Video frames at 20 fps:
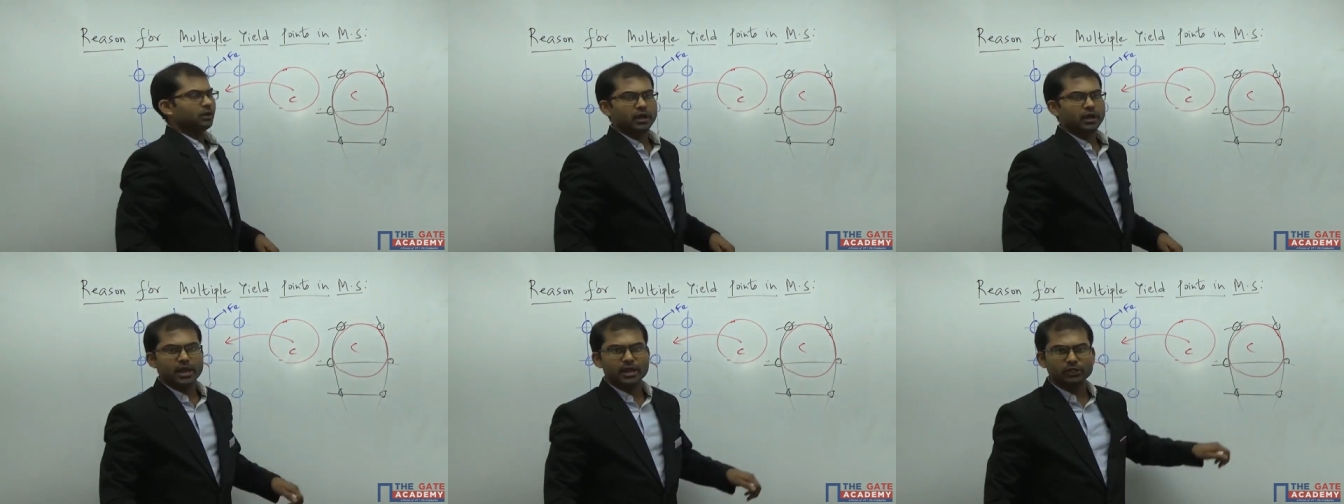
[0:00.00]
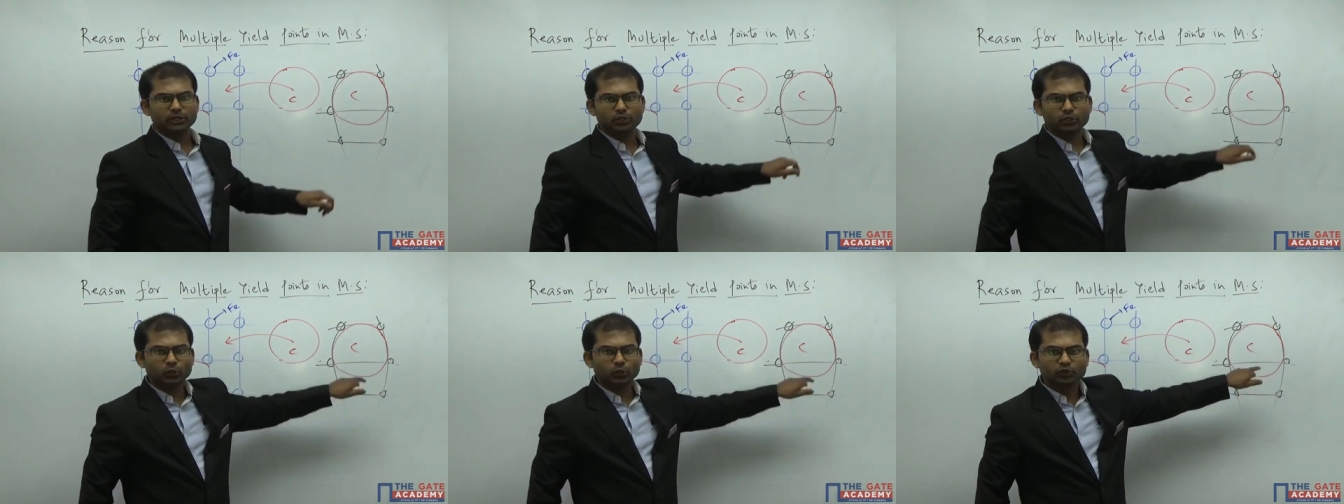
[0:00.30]

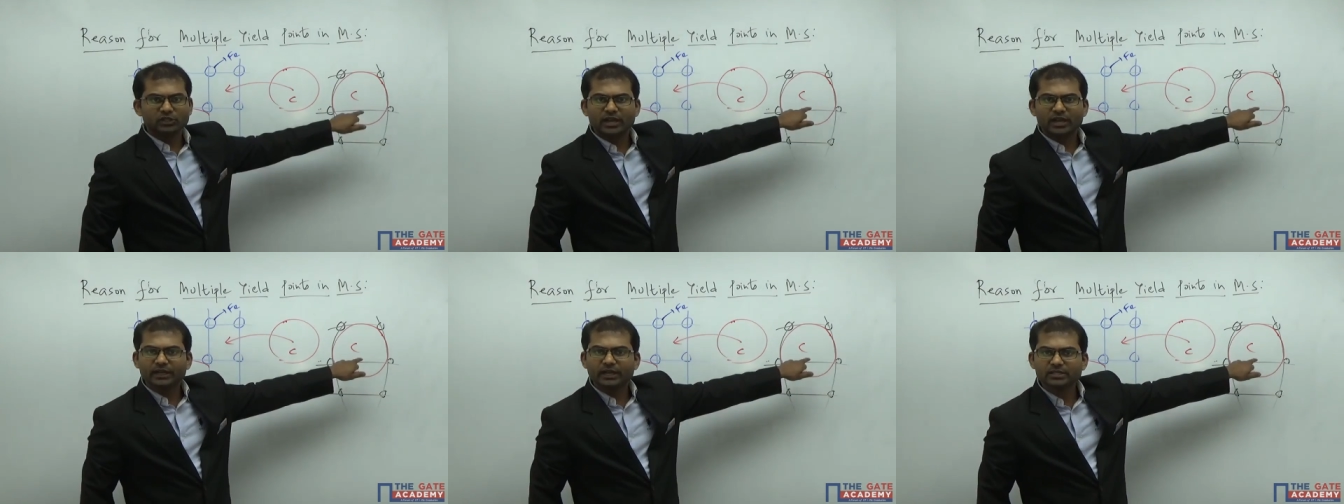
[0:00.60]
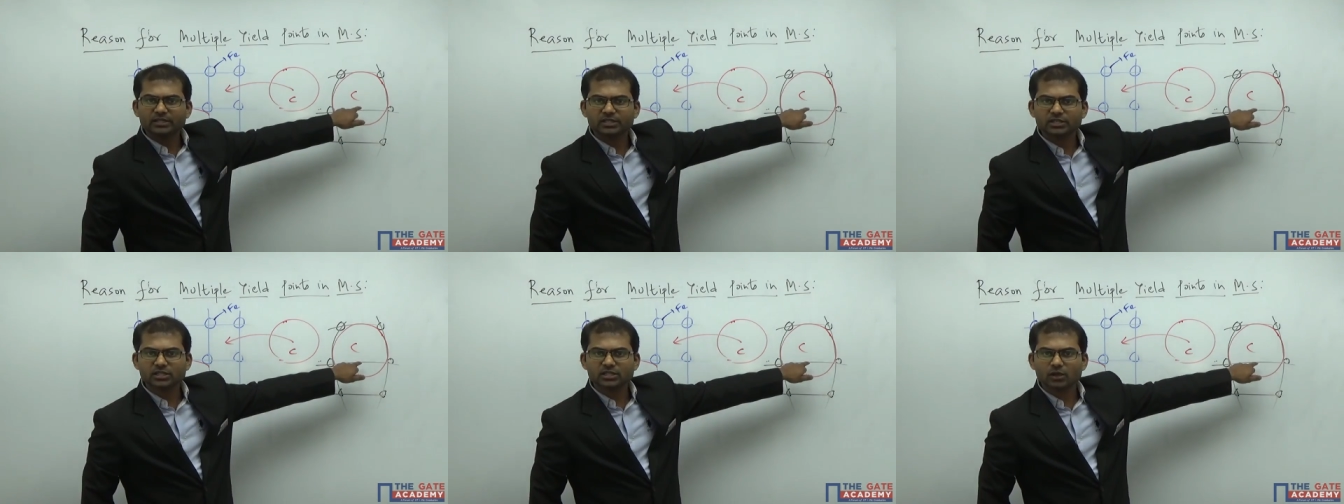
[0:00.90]
into the
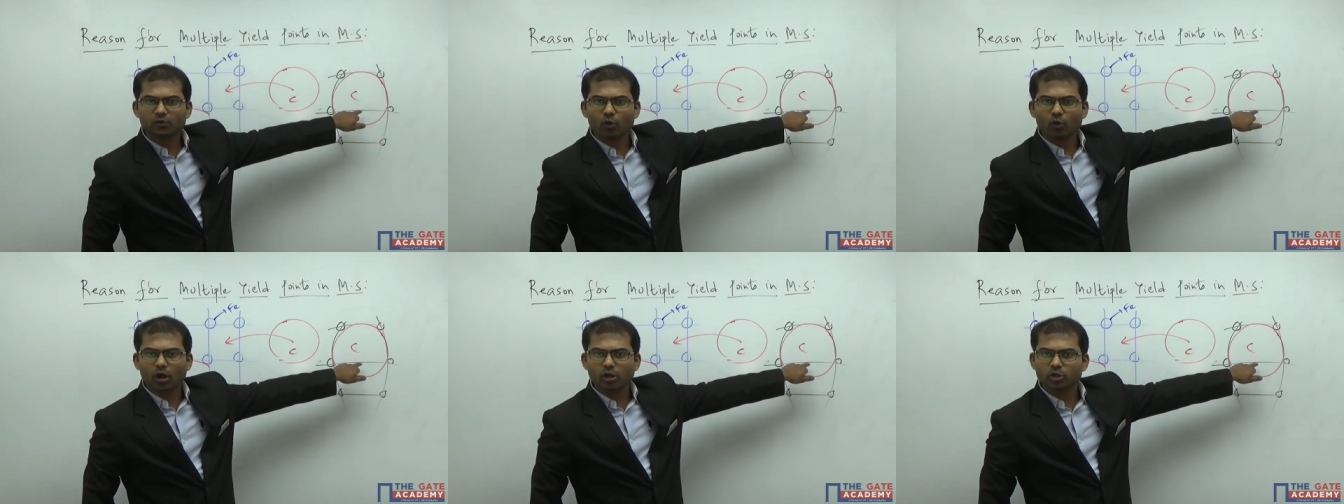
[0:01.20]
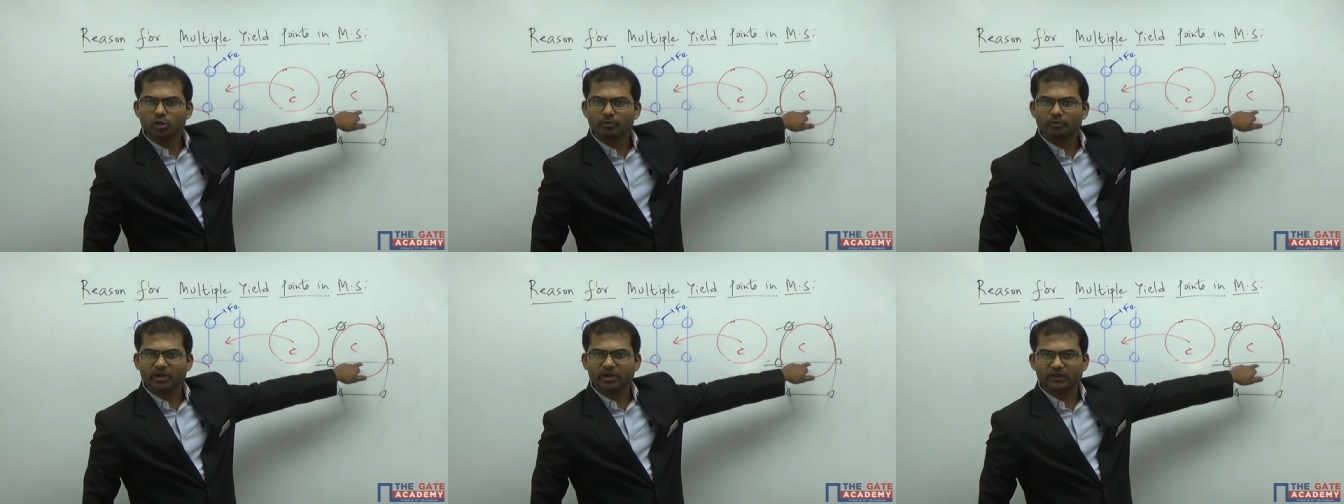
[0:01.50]
interstitial
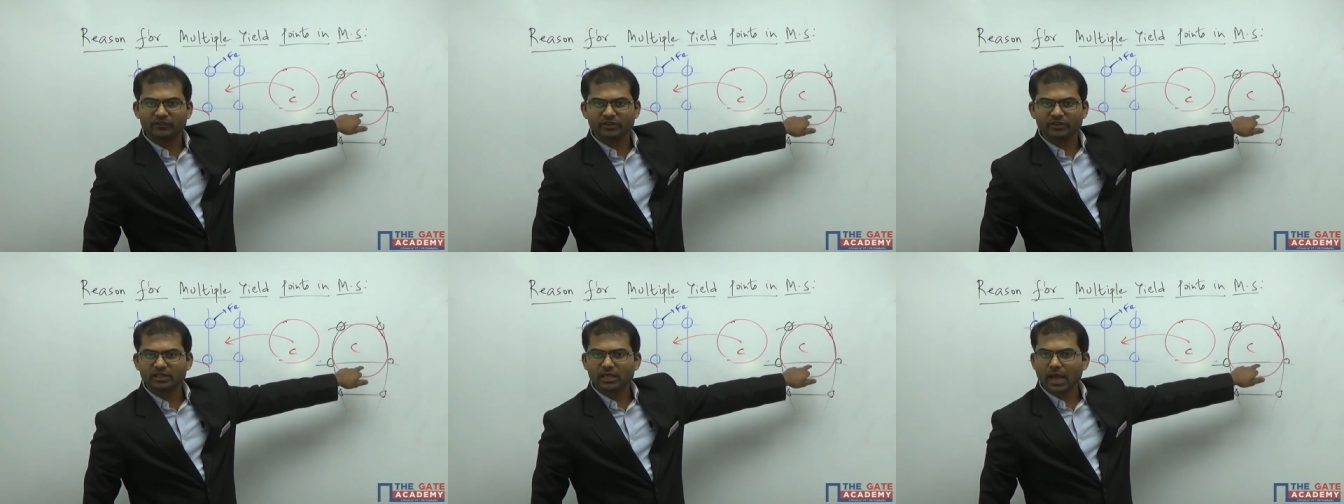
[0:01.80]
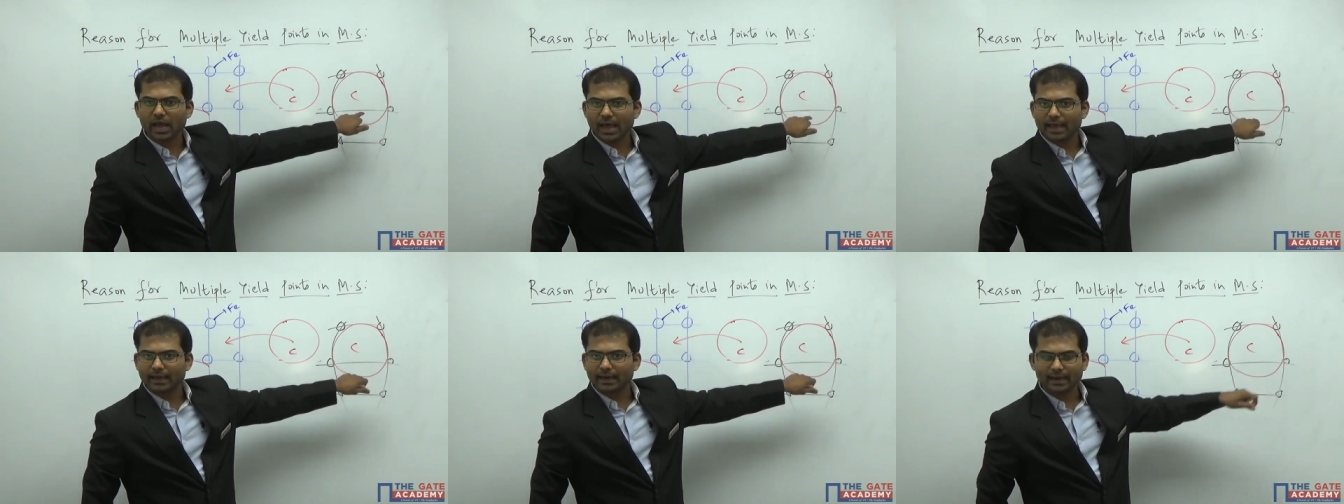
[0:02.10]
volume between the
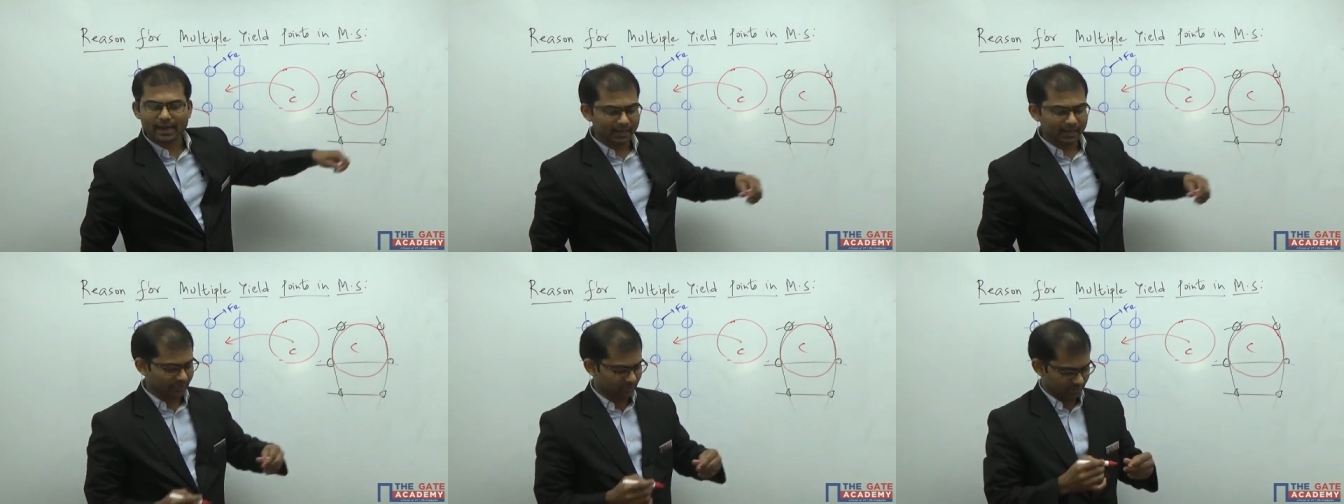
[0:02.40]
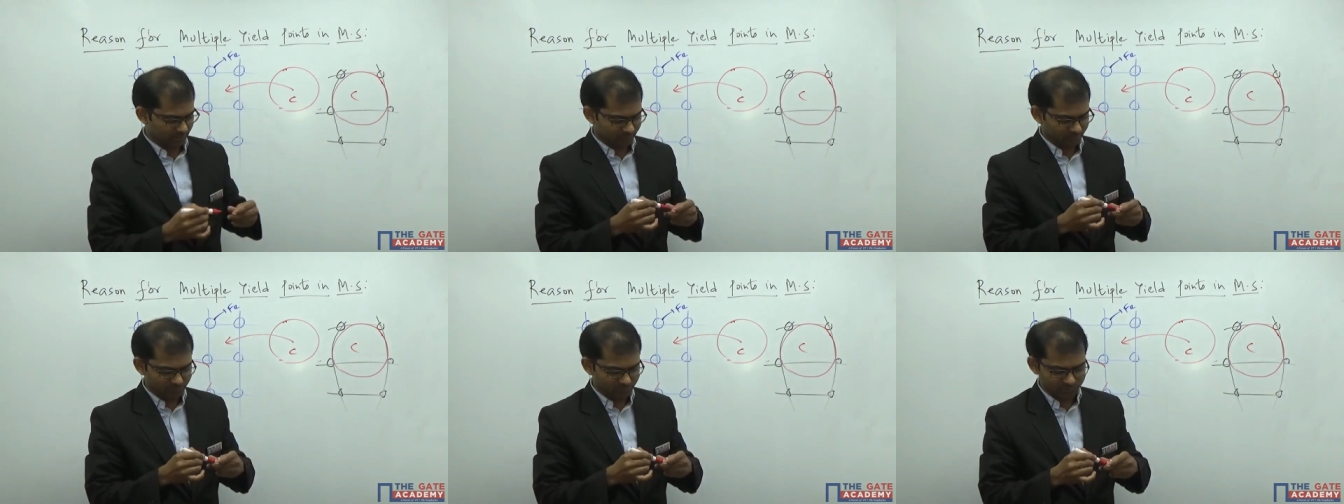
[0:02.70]
iron
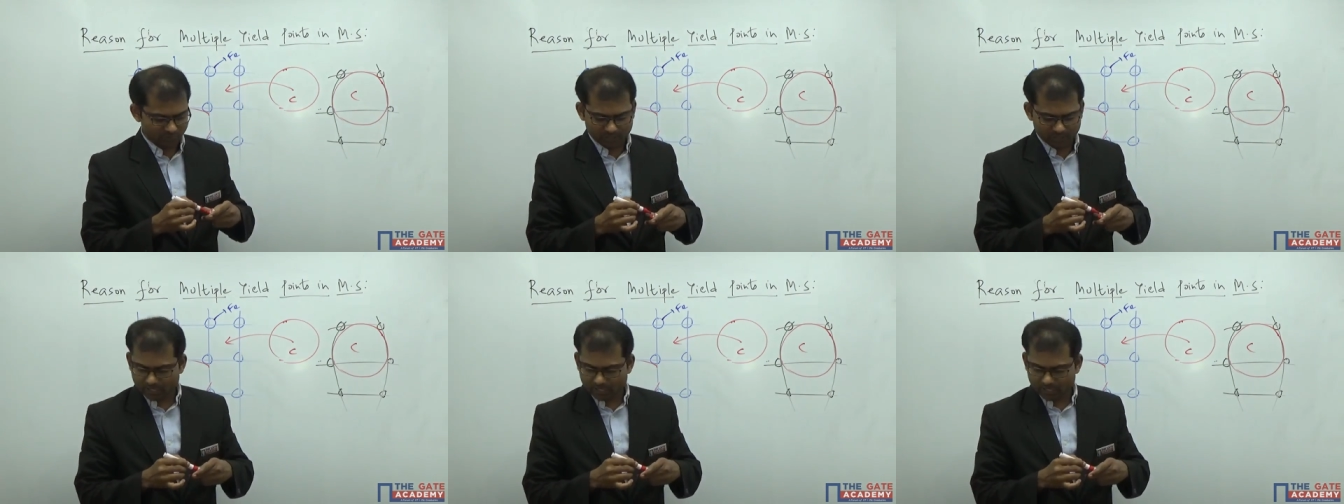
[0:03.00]
atoms,